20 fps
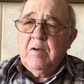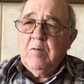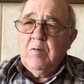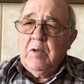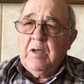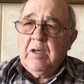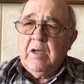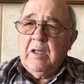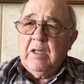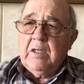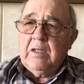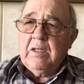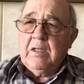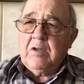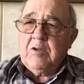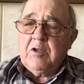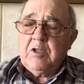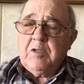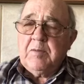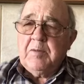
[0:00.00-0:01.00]
We call it the
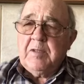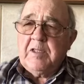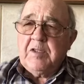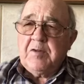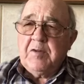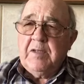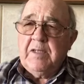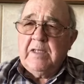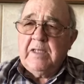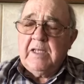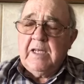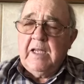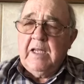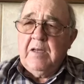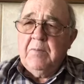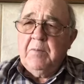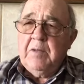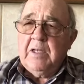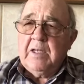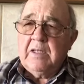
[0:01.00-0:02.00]
Christmas tree
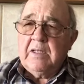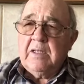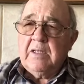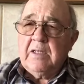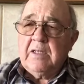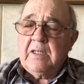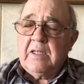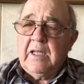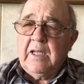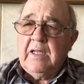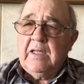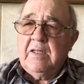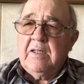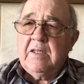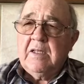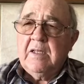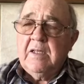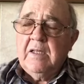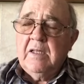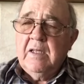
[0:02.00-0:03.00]
stain, because it stains